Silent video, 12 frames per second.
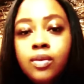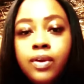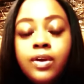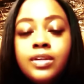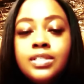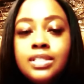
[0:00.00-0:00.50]
You know,
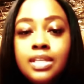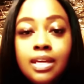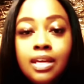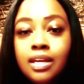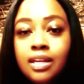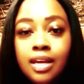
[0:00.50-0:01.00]
they're
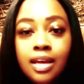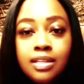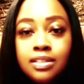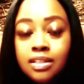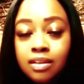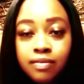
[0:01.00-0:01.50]
seeking an
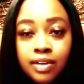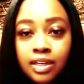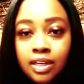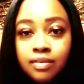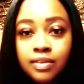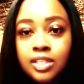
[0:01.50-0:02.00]
end to the
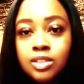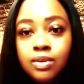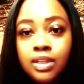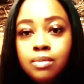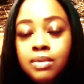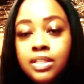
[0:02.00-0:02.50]
funding of the
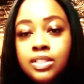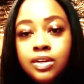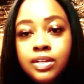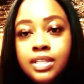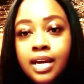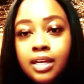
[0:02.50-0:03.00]
Israeli
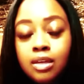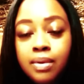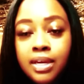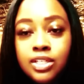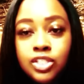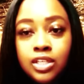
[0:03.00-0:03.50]
military's
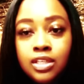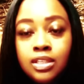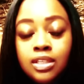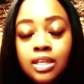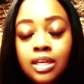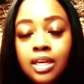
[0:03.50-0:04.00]

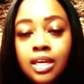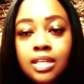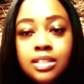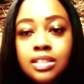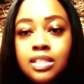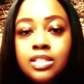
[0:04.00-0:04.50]
occupation
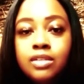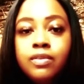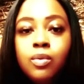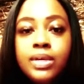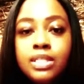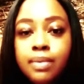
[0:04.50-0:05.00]
and siege
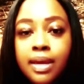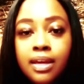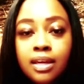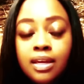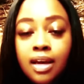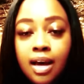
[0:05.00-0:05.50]
of the West
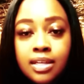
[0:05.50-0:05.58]
Bank and